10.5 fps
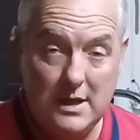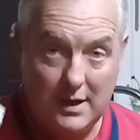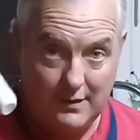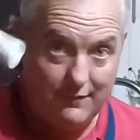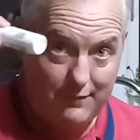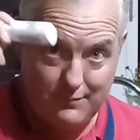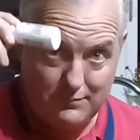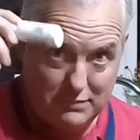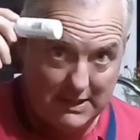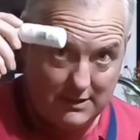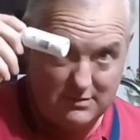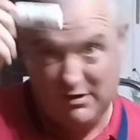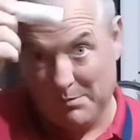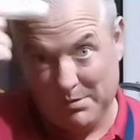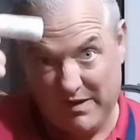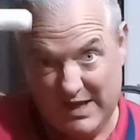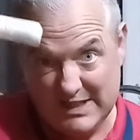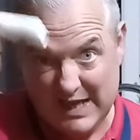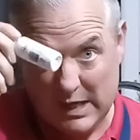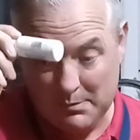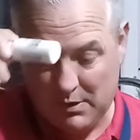I've a couple of these
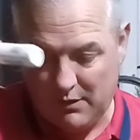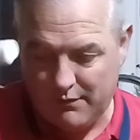lying about